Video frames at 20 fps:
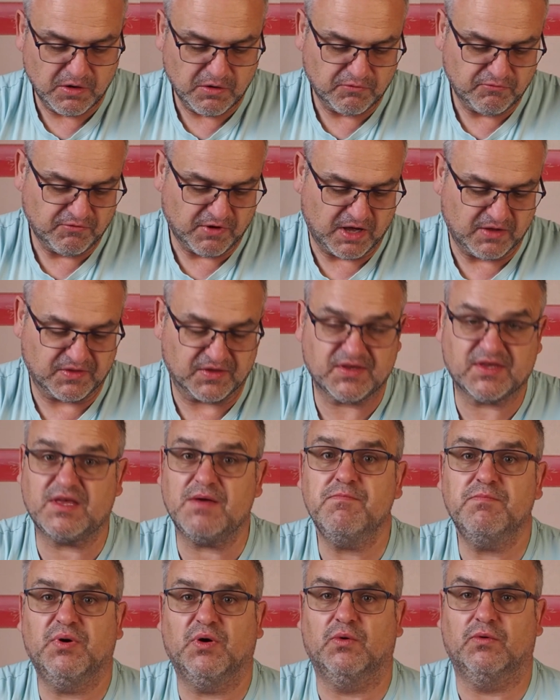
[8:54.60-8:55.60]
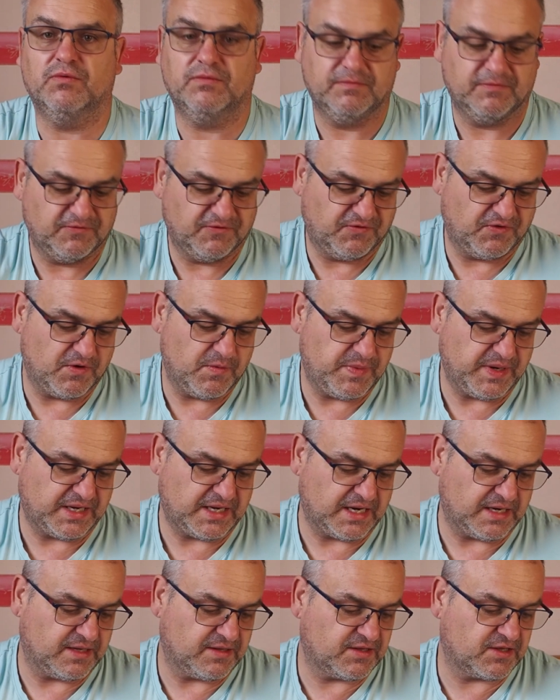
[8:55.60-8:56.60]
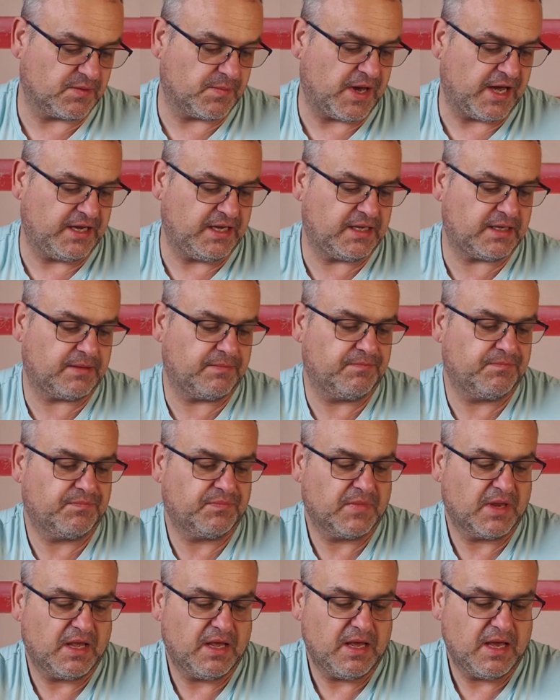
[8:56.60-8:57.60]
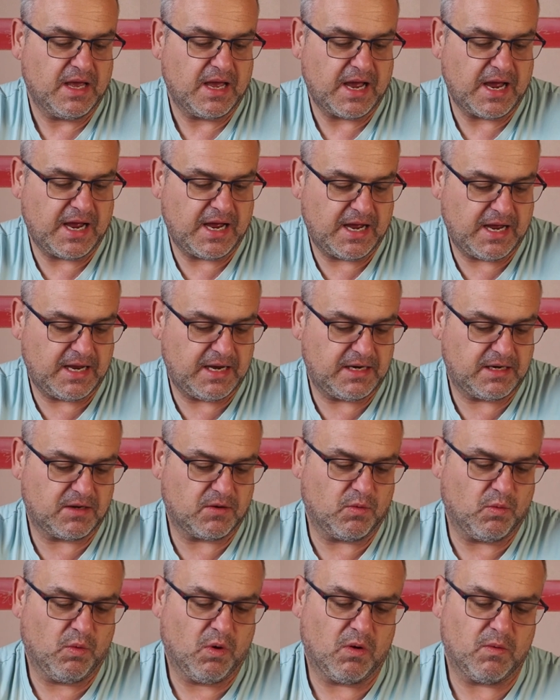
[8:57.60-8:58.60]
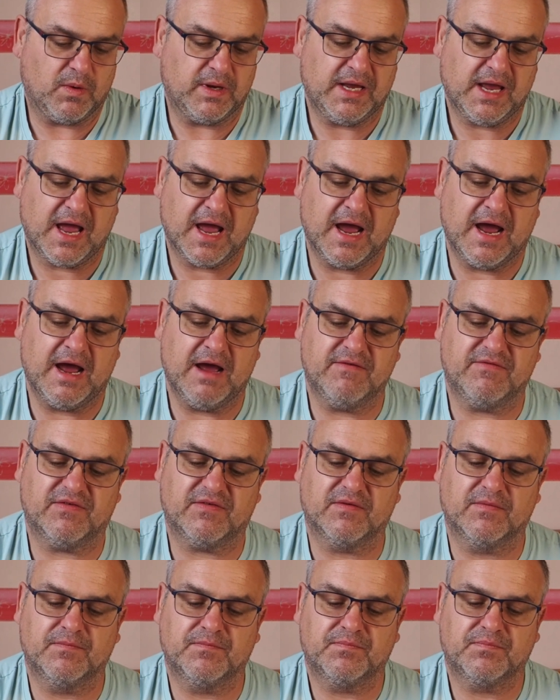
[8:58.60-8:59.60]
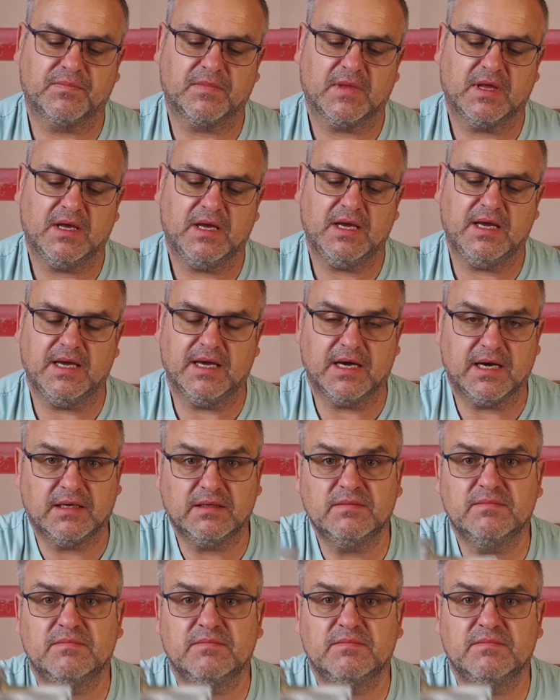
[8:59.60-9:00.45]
rather simple for a beginner to make. And what we have here,